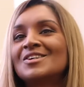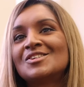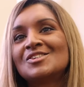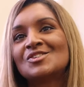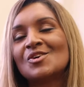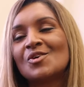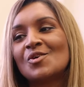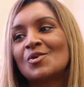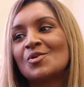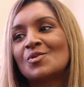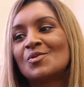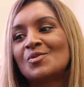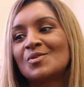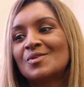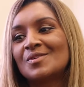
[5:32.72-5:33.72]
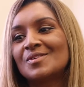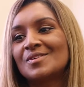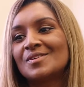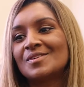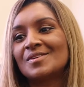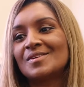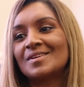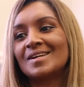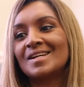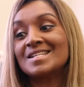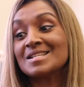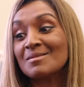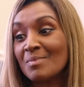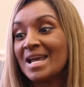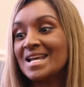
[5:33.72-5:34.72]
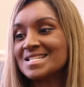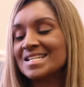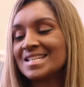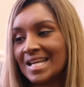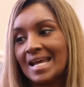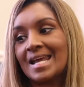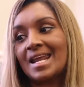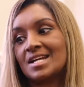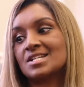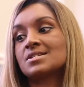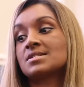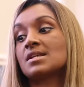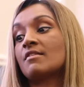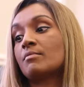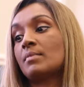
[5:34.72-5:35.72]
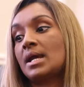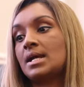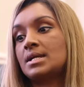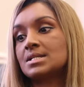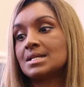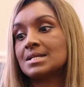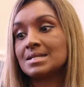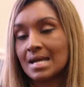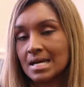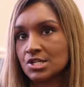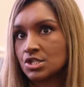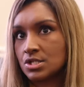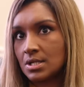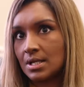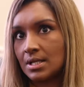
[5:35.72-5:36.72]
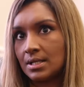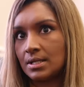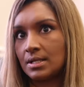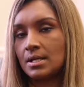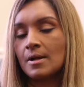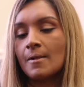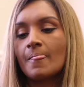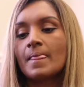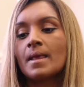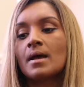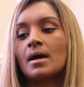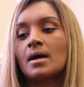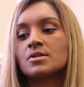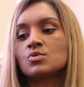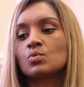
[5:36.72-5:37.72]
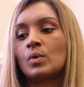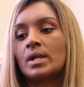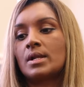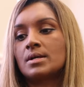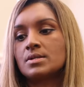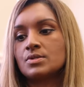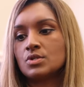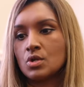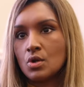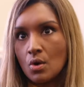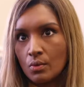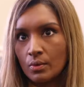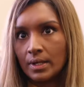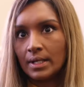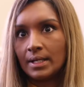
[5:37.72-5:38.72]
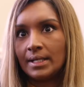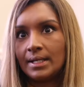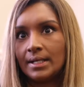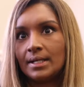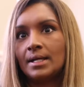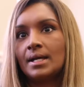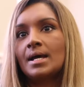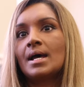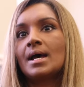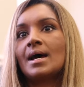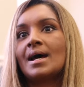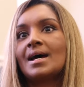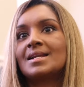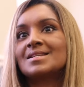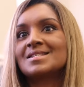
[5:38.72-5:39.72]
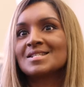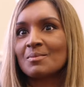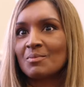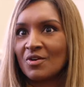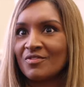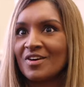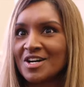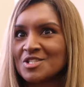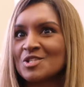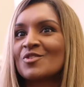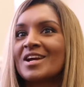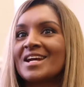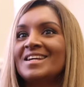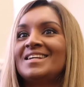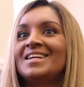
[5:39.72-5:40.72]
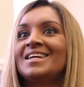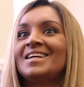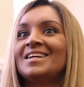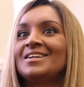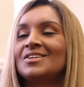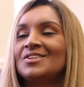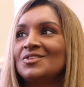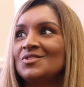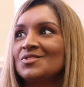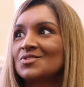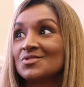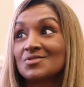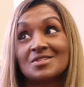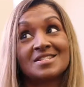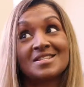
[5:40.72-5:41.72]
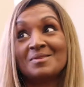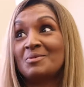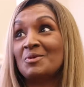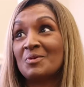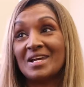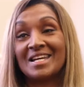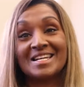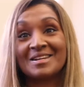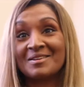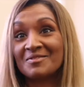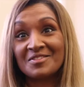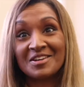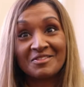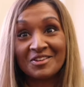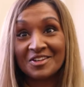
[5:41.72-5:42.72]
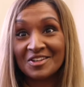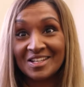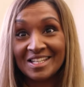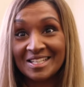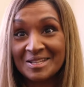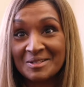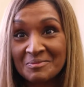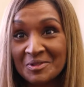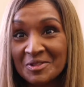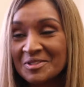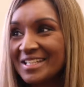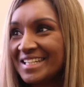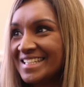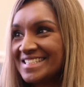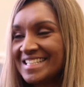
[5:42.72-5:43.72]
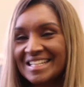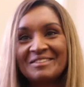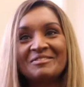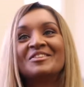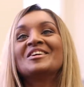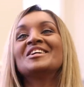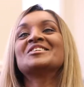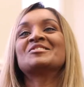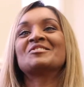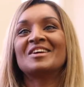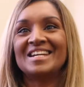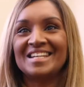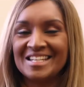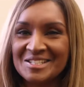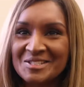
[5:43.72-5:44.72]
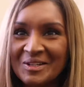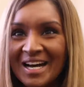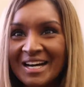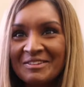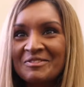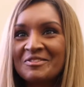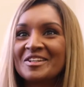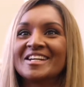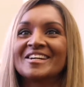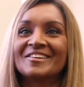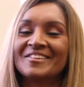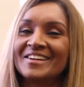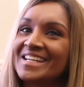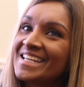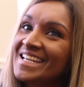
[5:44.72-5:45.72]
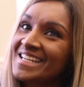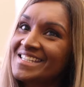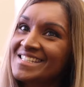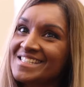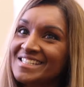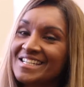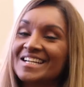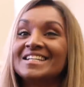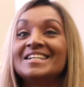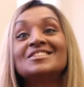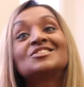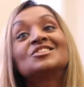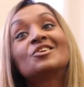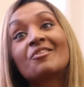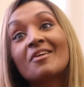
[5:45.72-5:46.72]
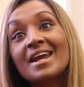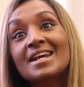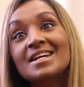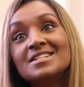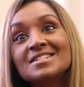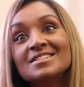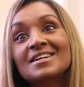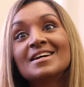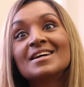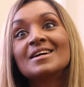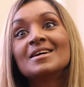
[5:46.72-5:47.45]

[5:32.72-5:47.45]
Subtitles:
So it's amazing the connections I've made nationally as well as locally. And some of our training, you should see me waking up very early in the morning, delivering training to Africa and India, and it's great